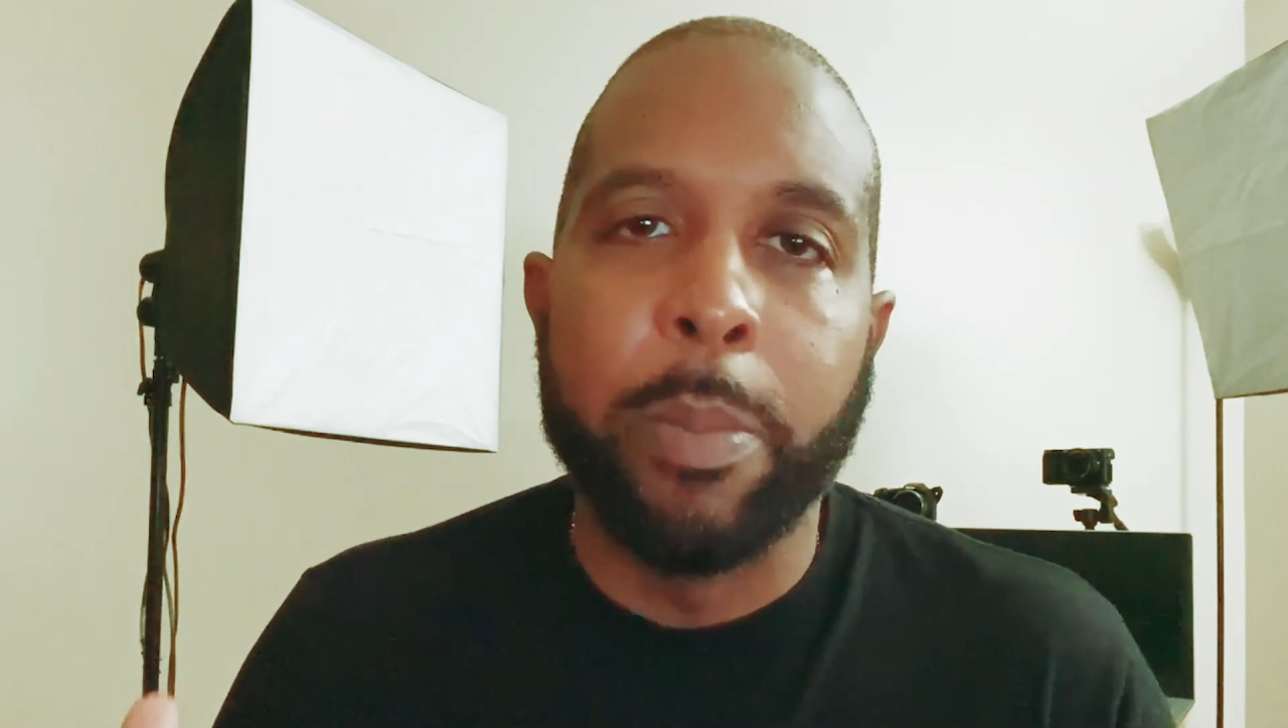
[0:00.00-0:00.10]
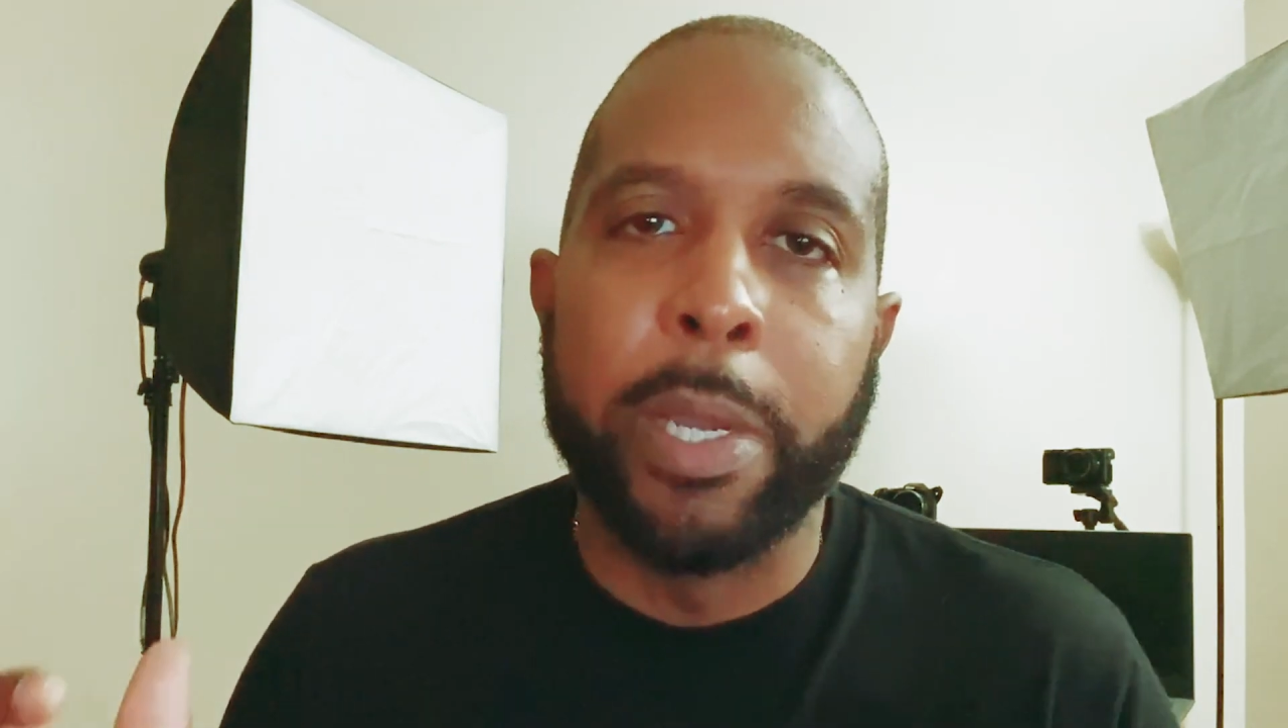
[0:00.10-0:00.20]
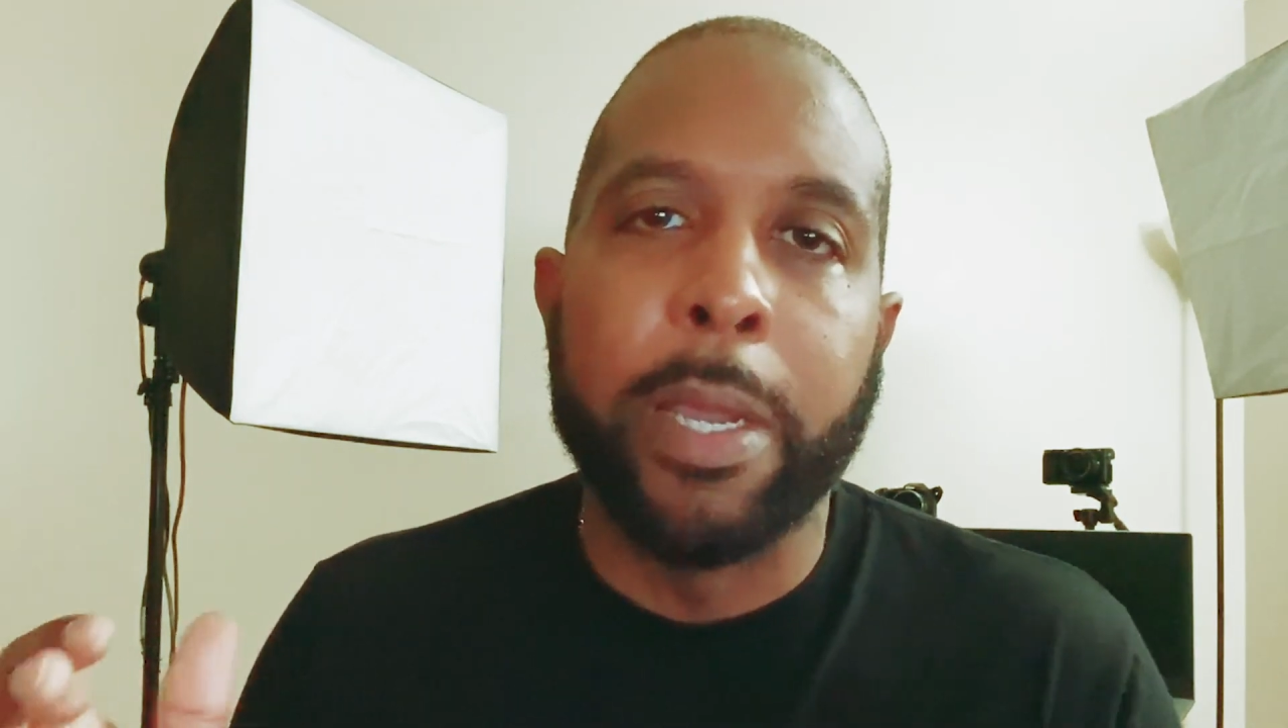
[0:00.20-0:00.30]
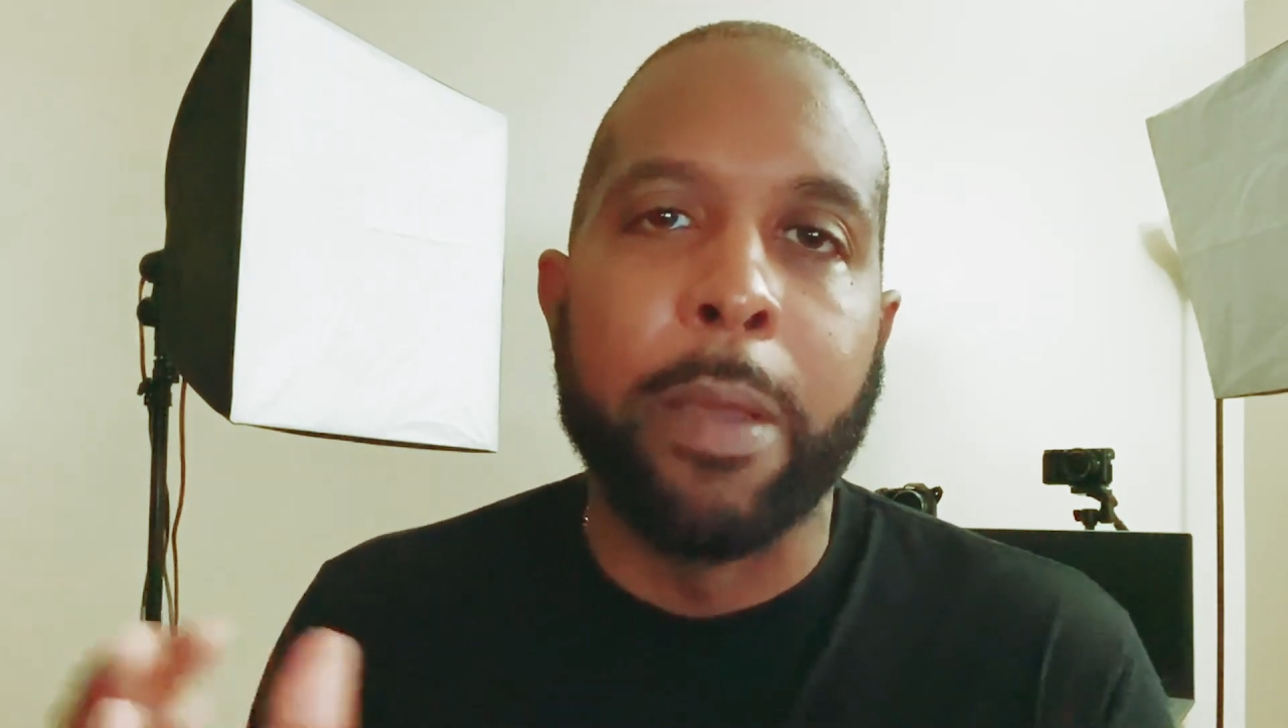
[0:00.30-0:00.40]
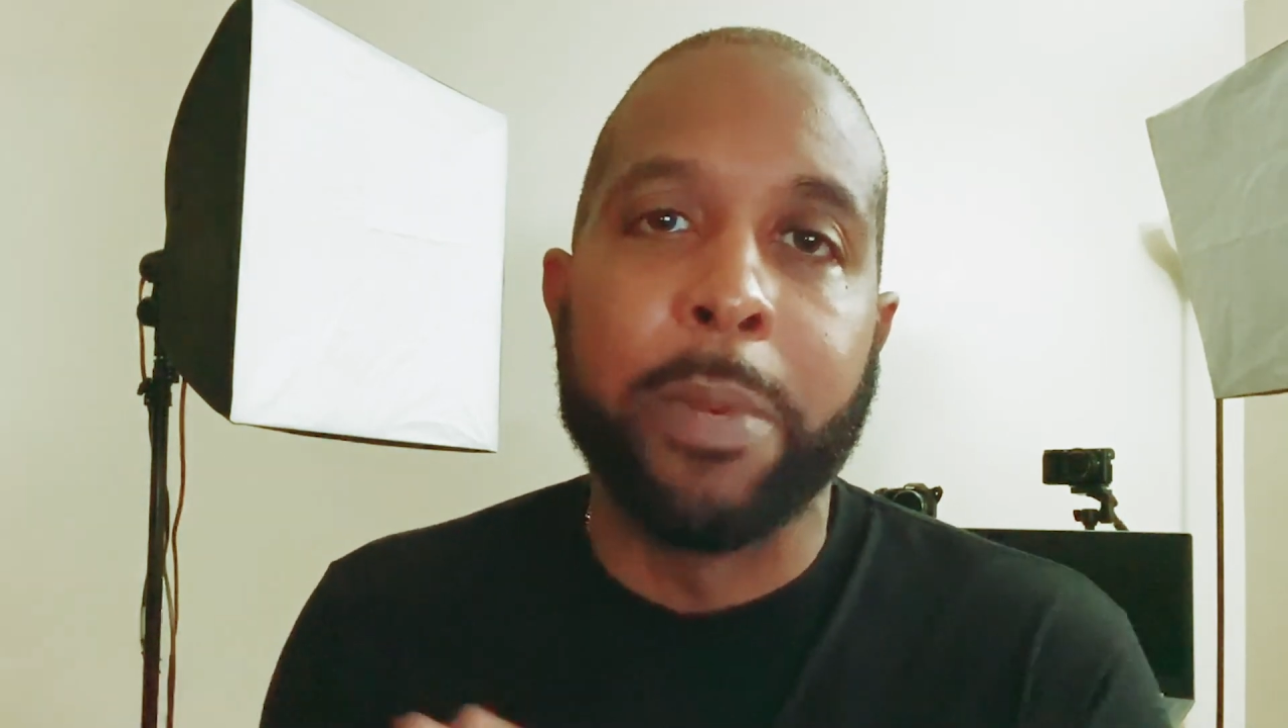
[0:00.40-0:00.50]

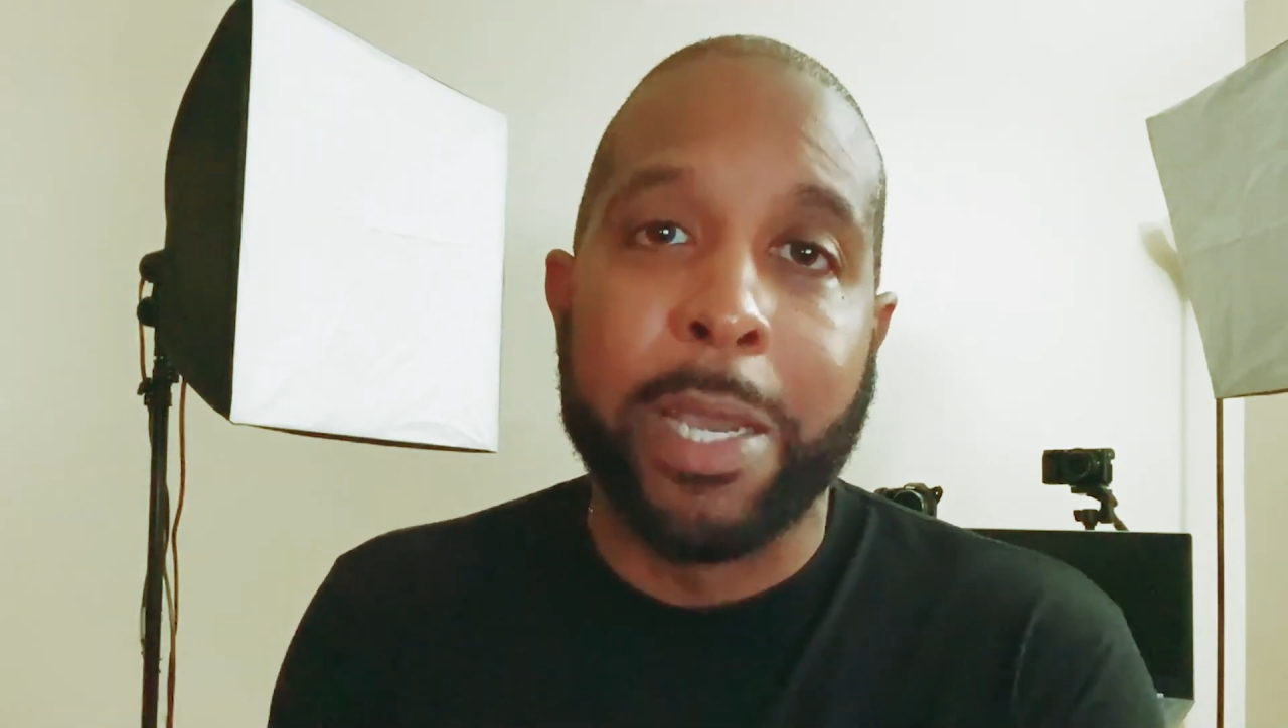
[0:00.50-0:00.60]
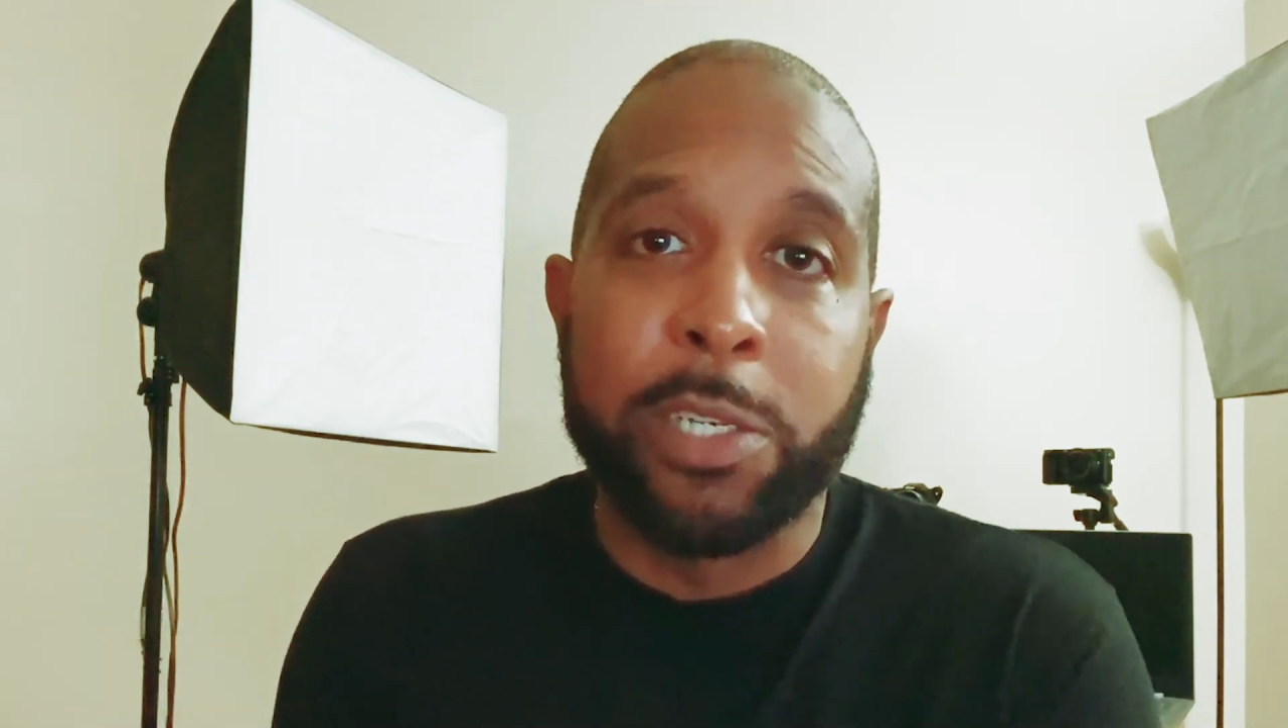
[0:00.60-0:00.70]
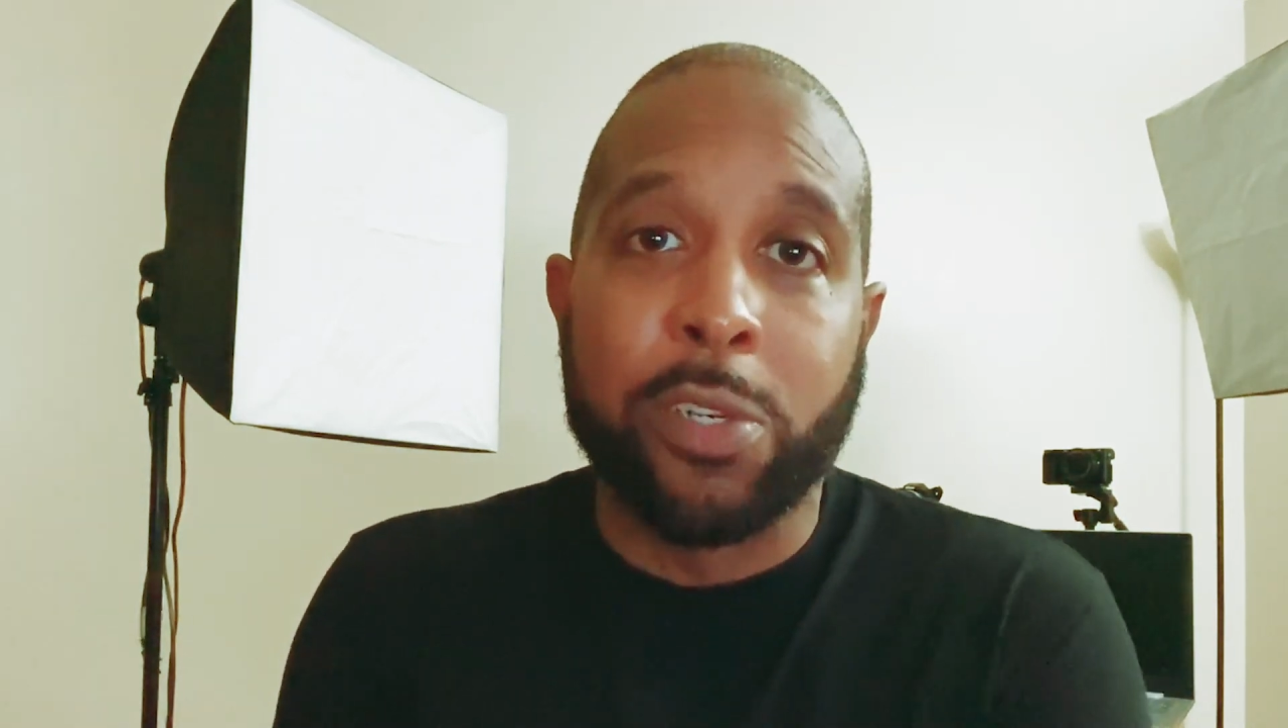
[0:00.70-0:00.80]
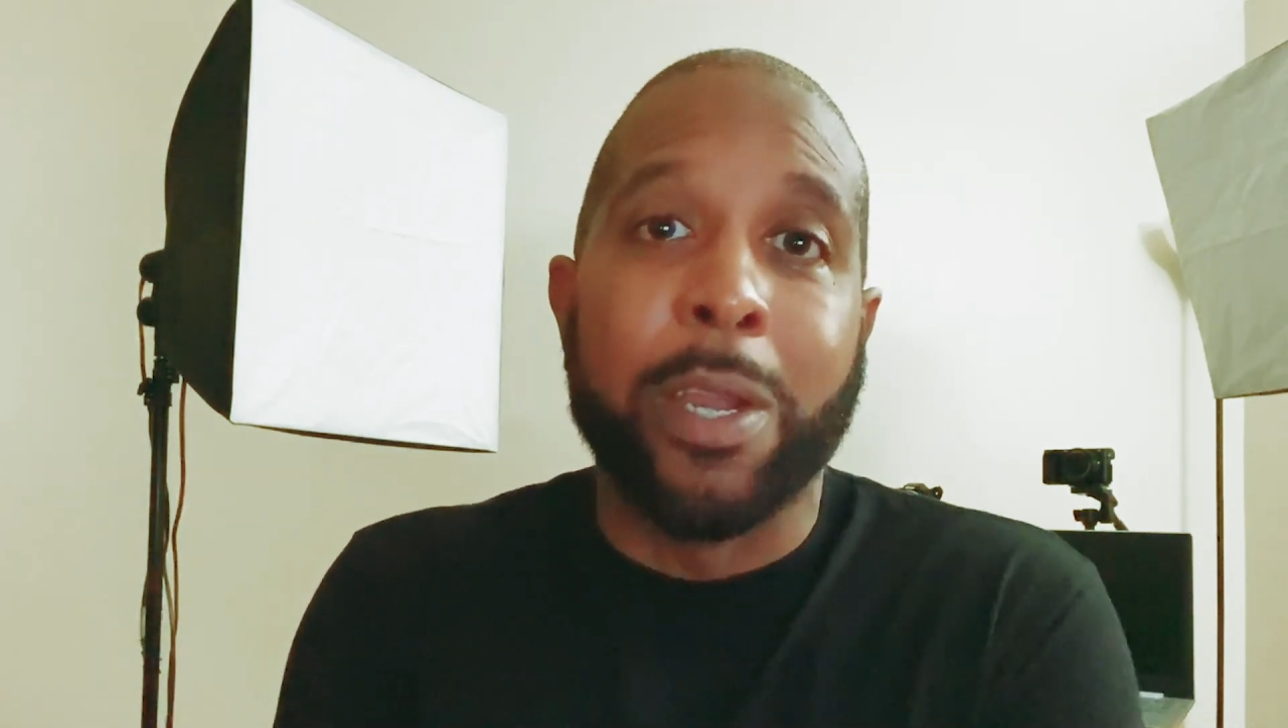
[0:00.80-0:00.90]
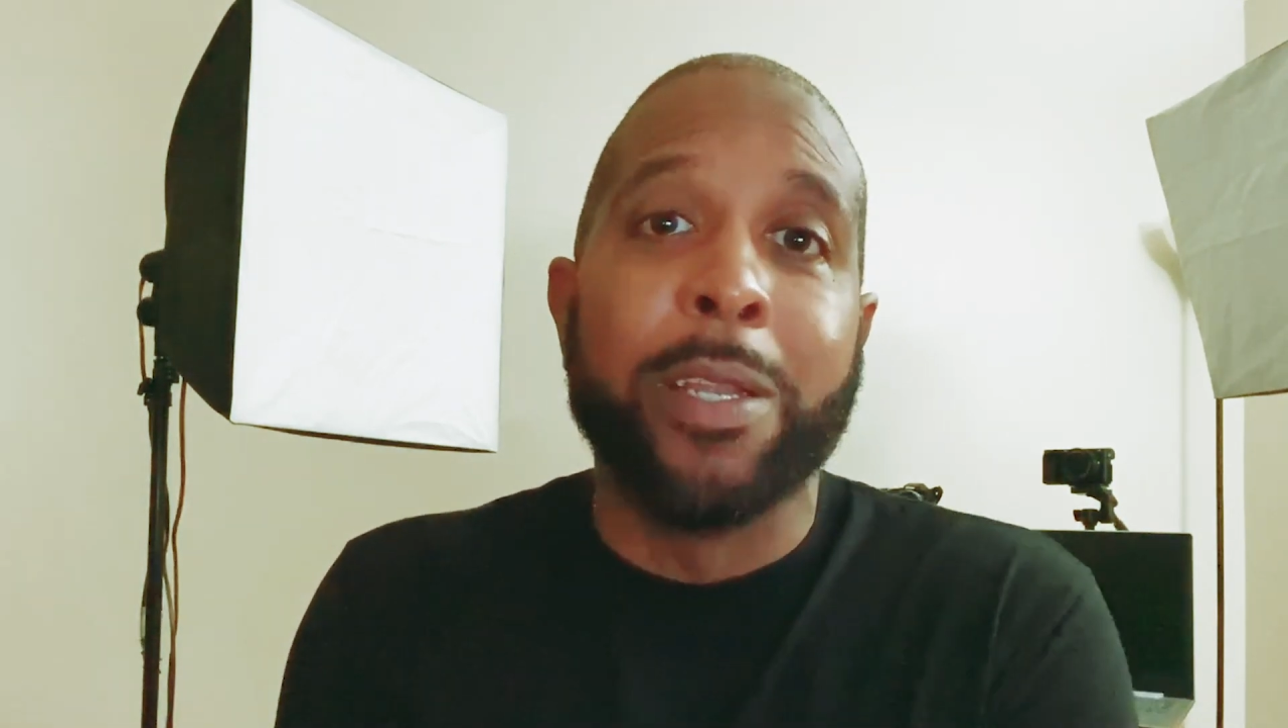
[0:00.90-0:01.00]
But I'm not
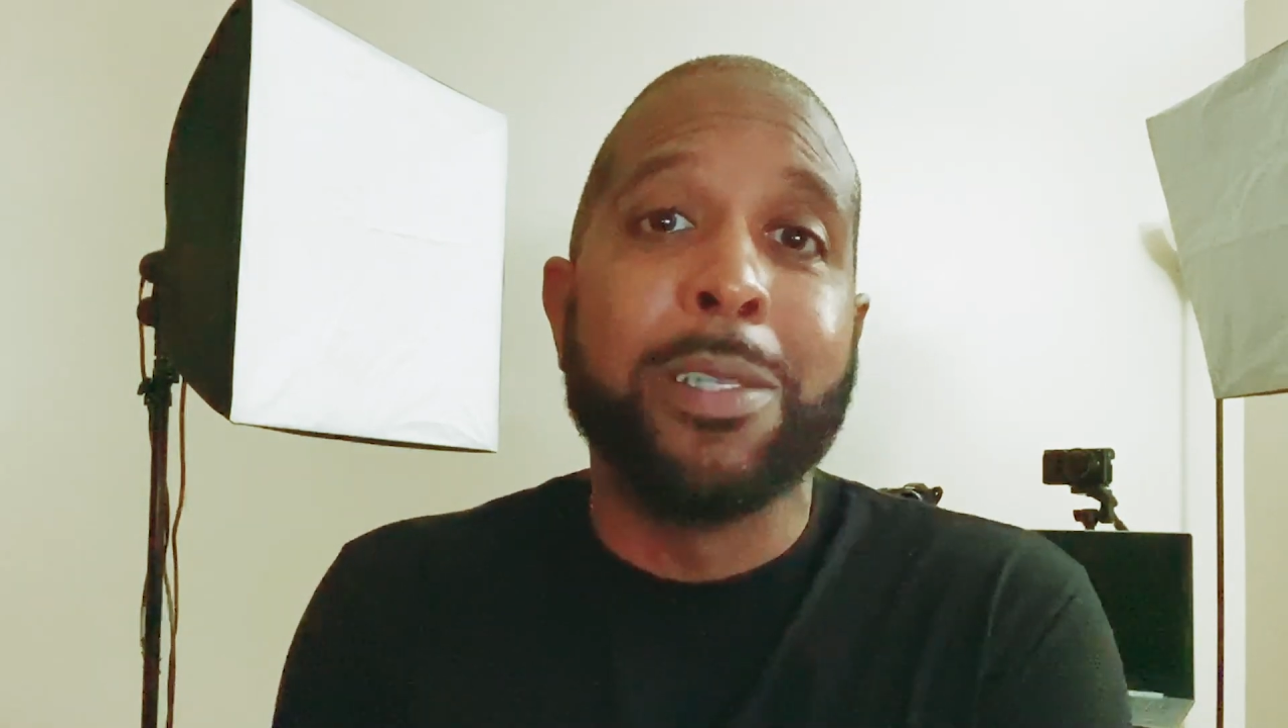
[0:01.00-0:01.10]
trying